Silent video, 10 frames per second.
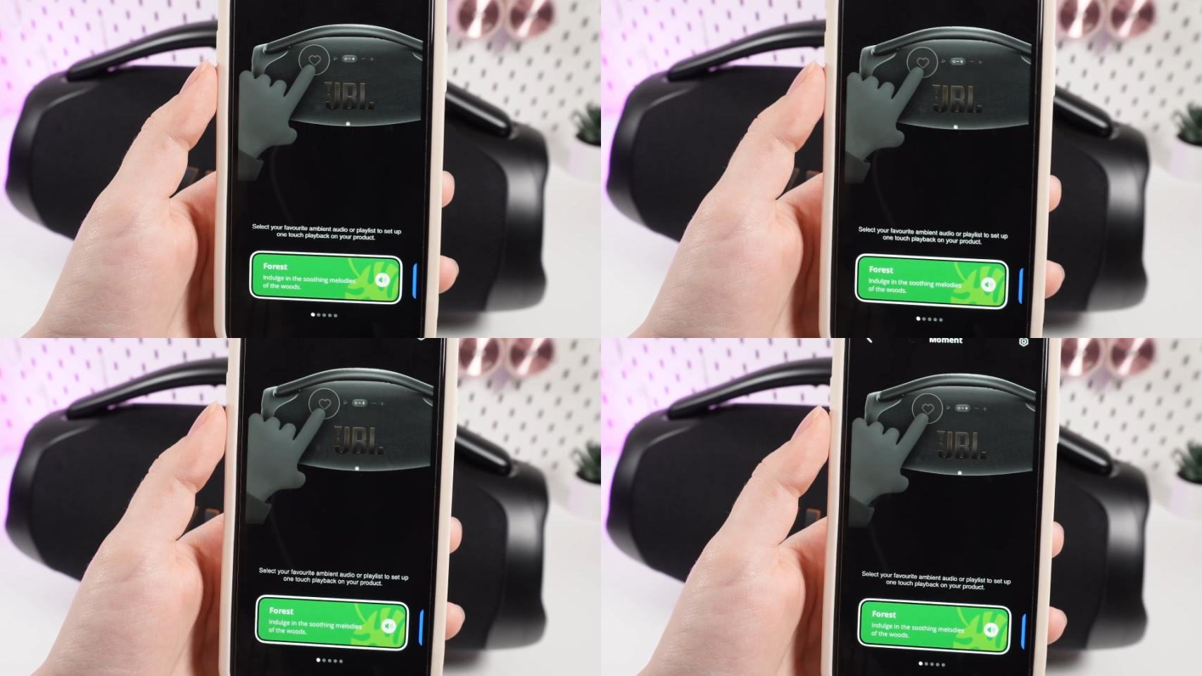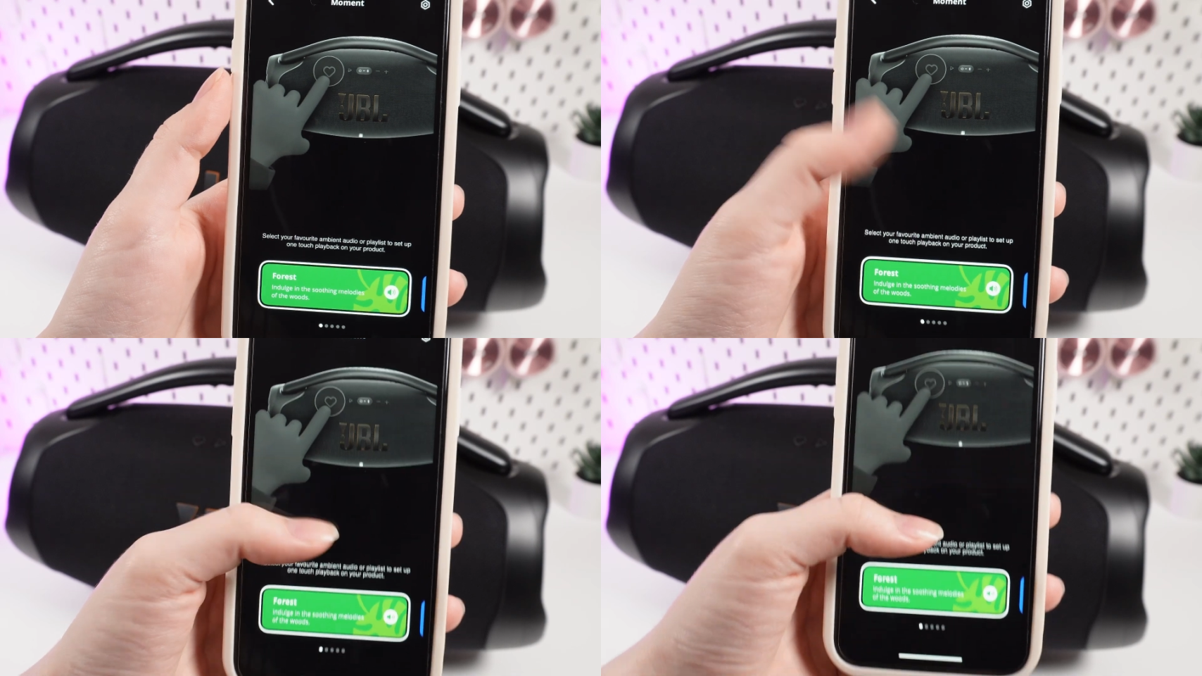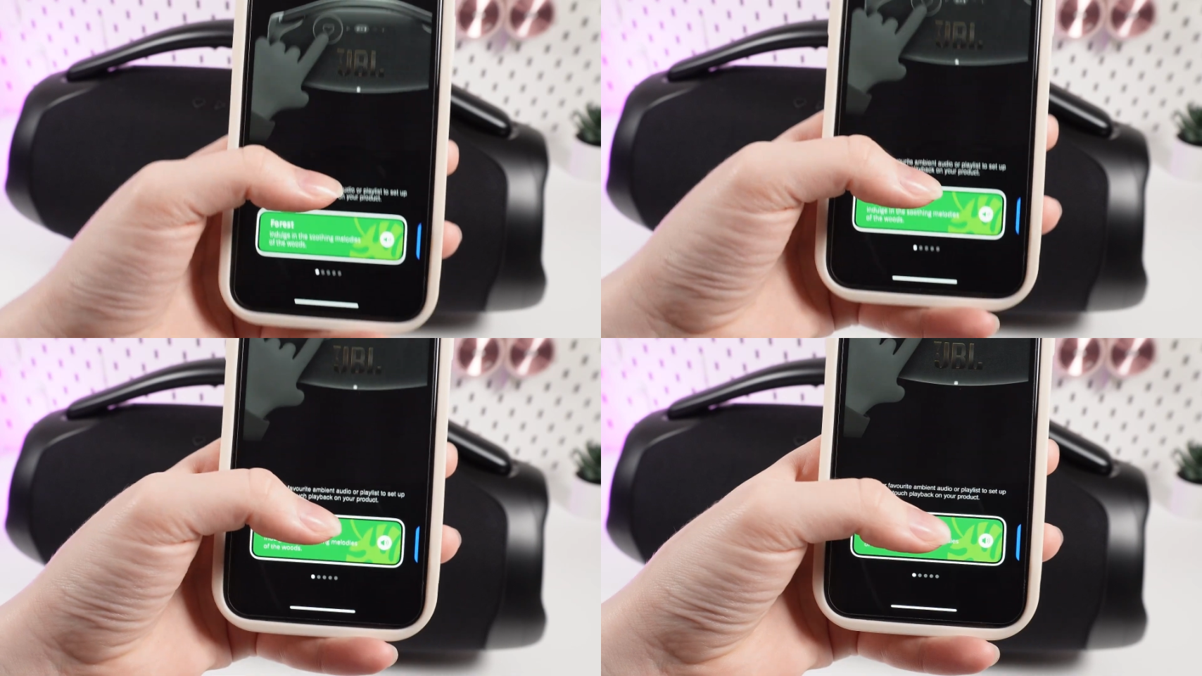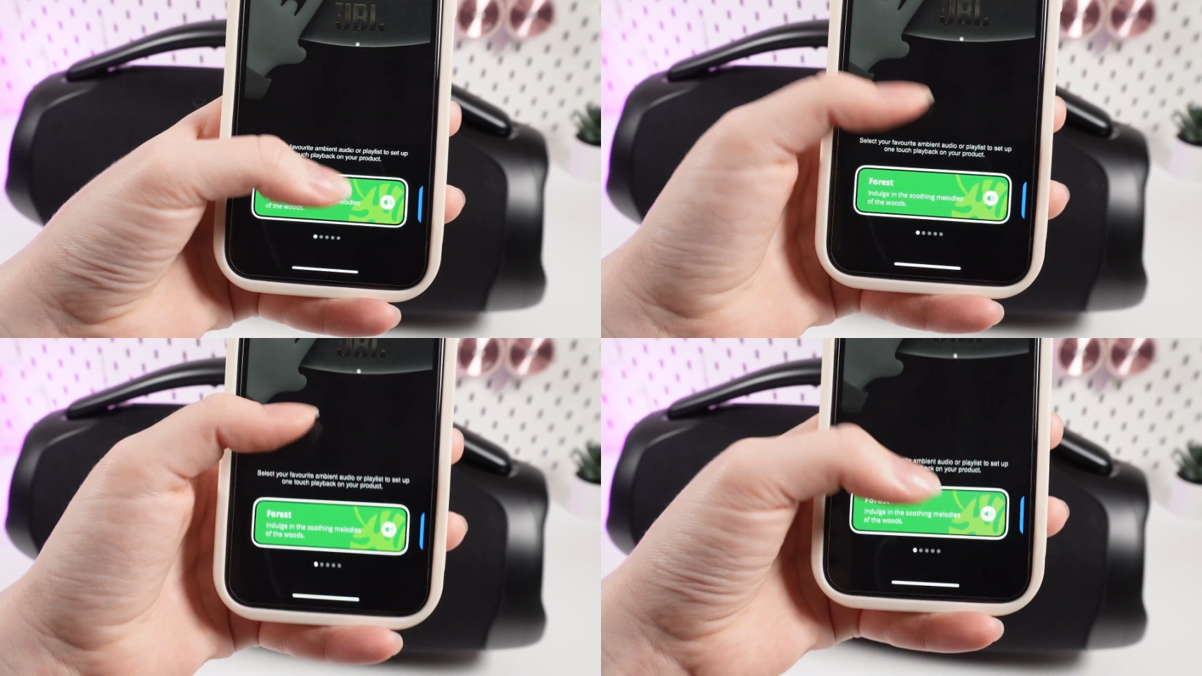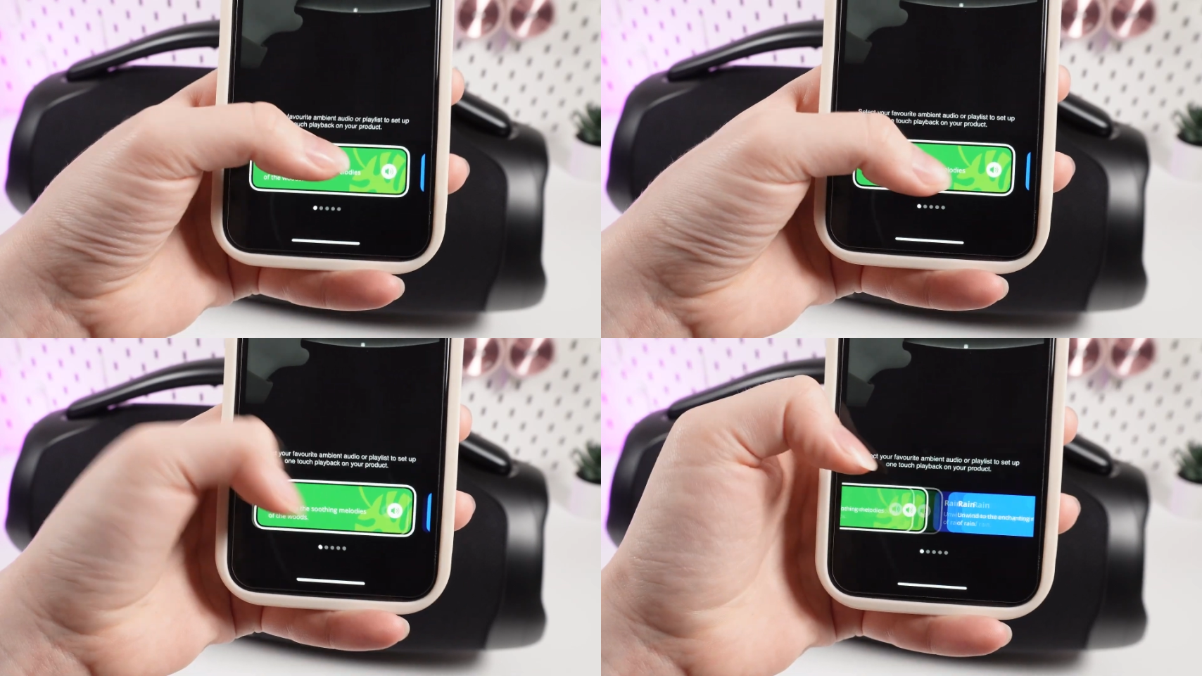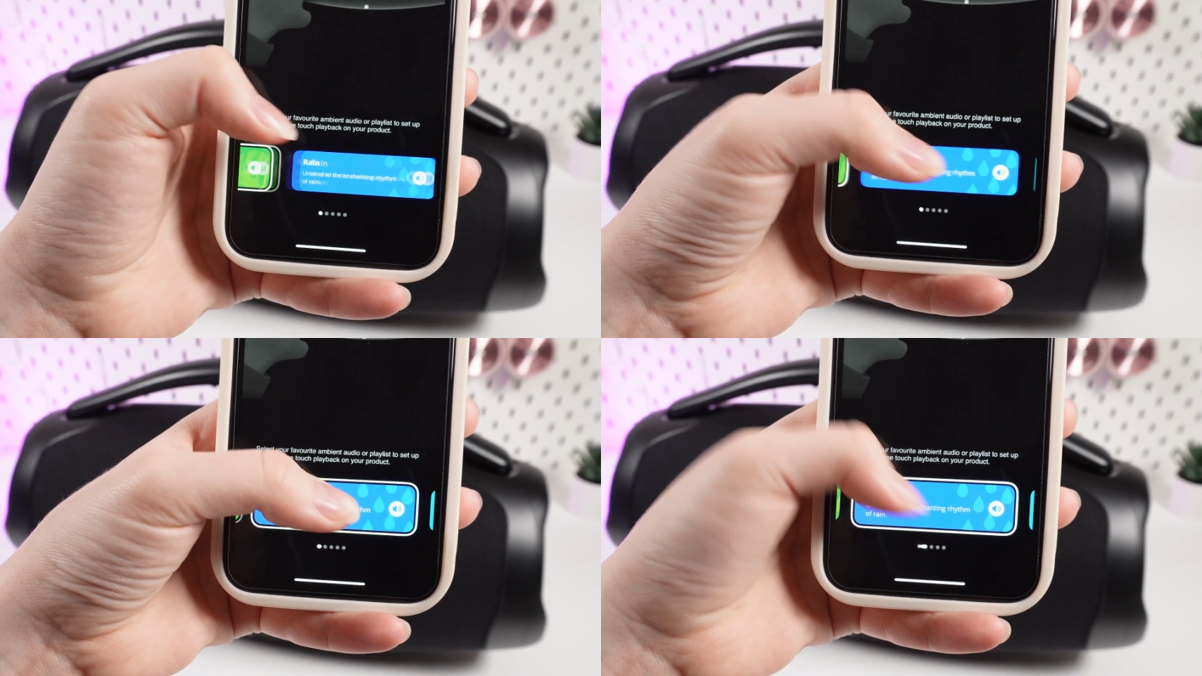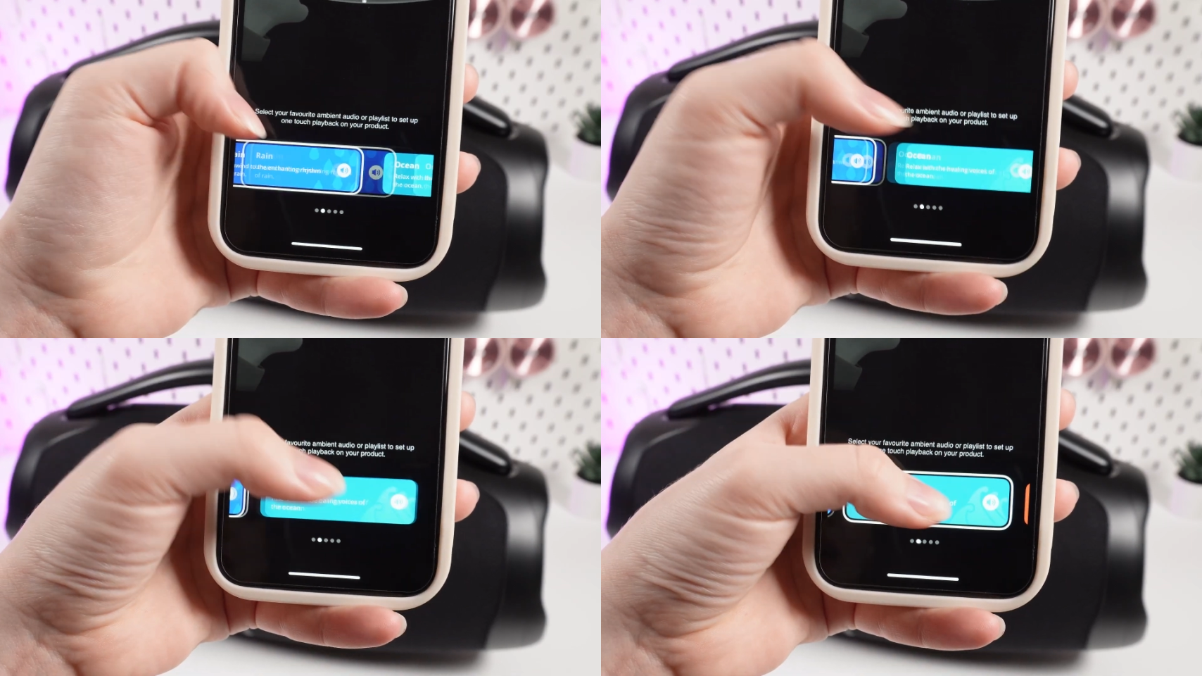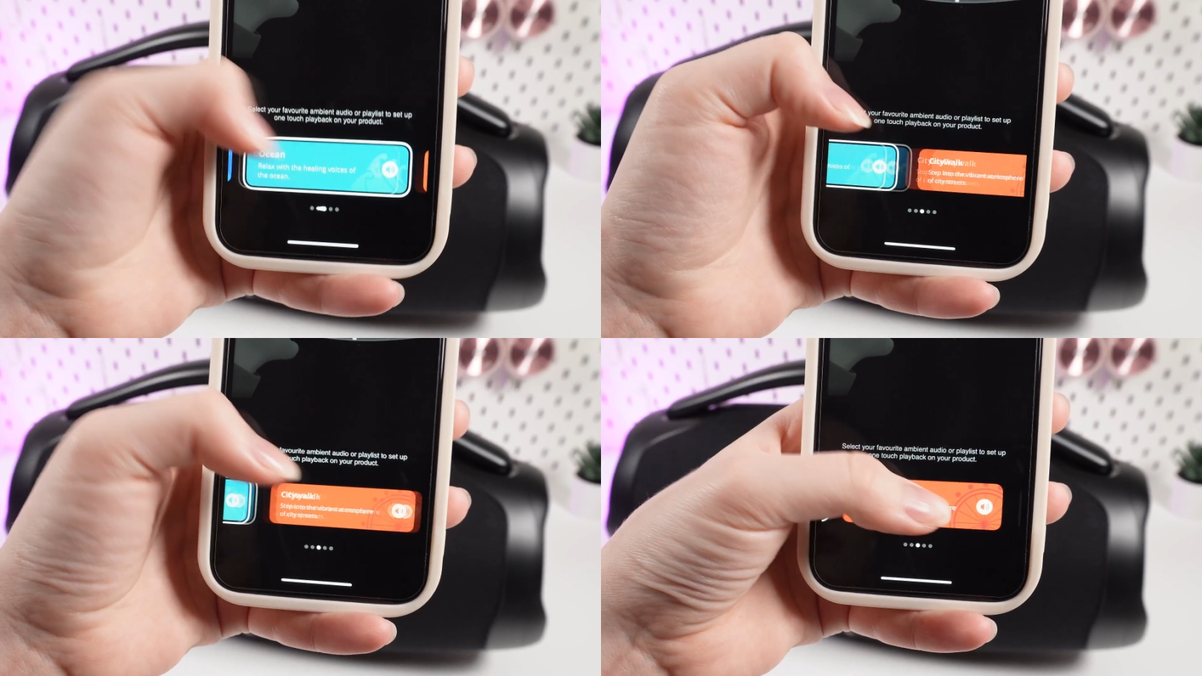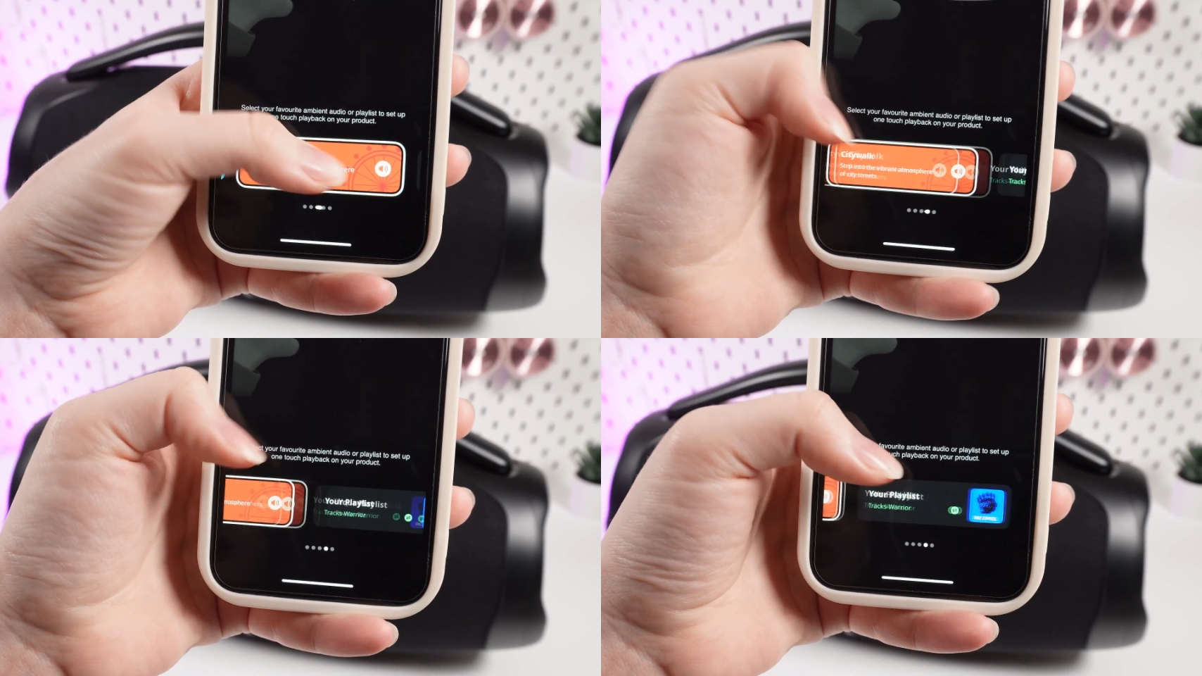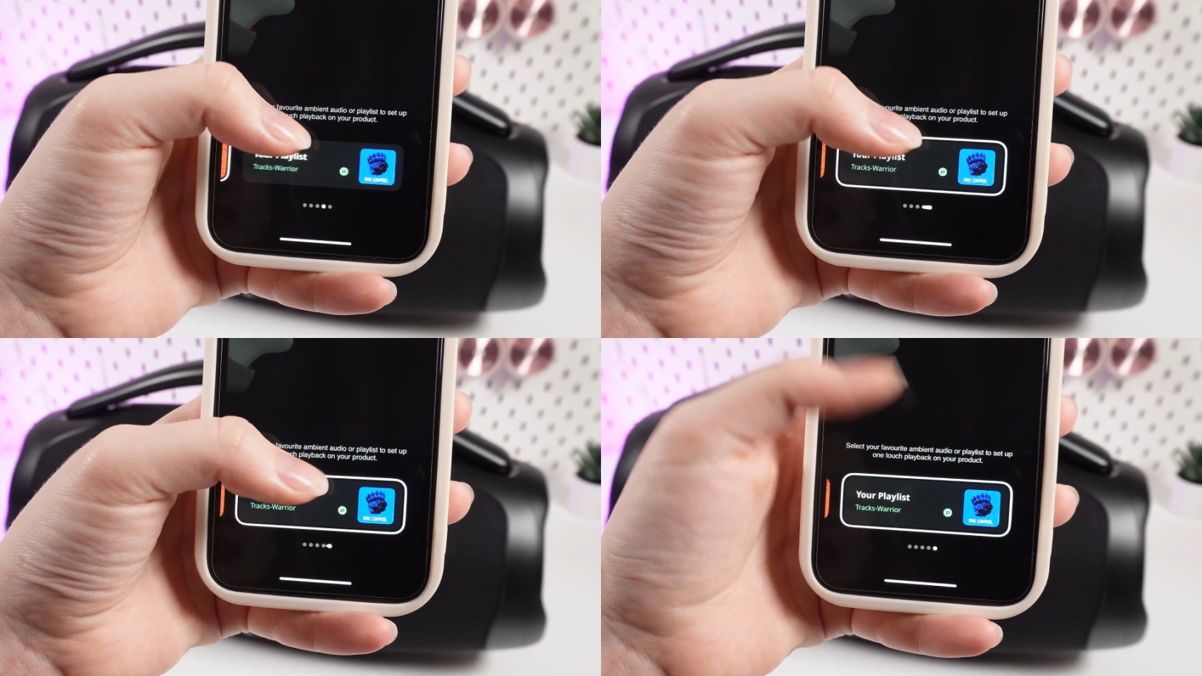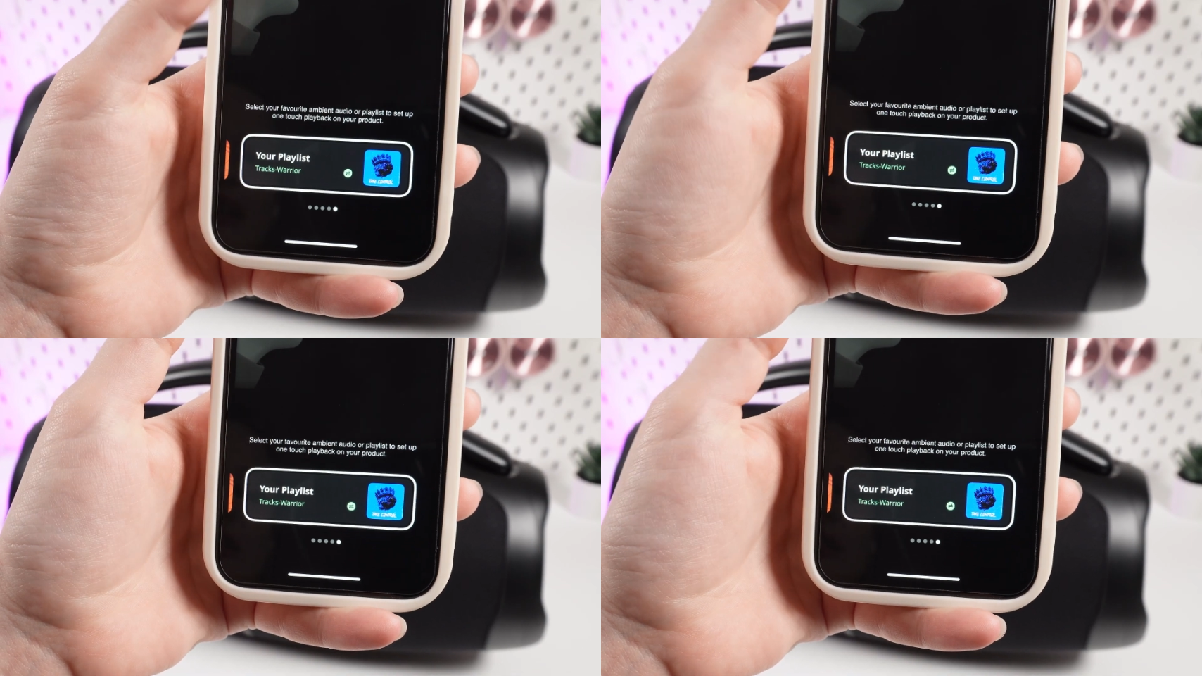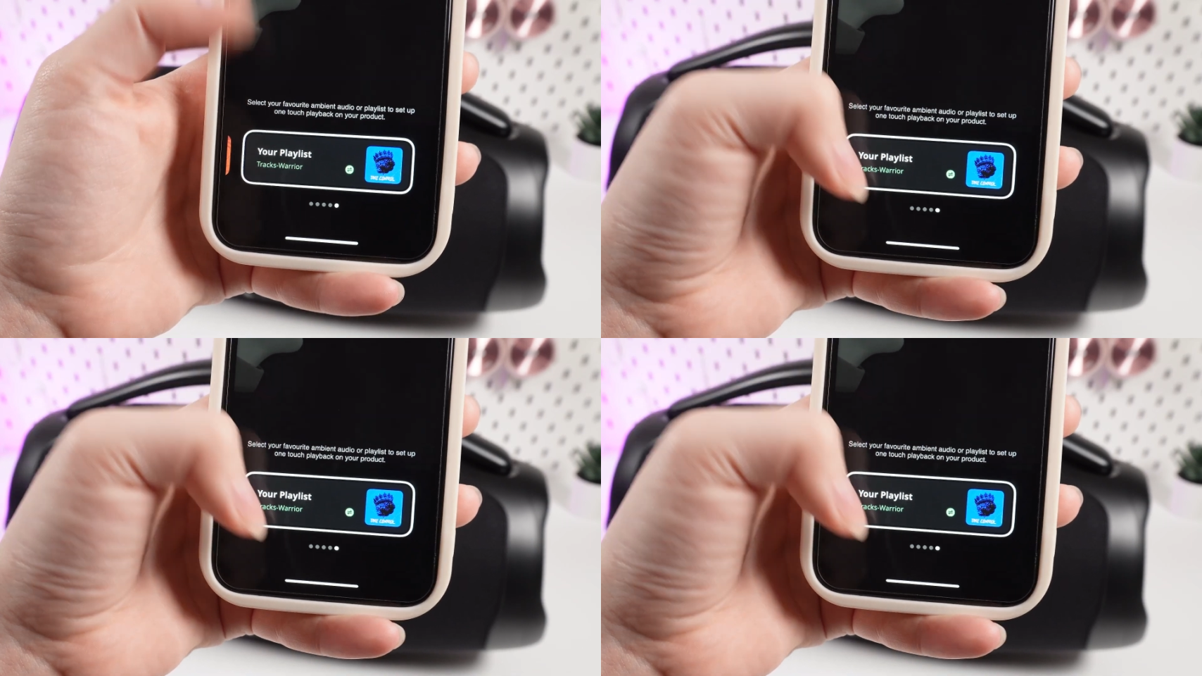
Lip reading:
Nobody's mouth can be seen.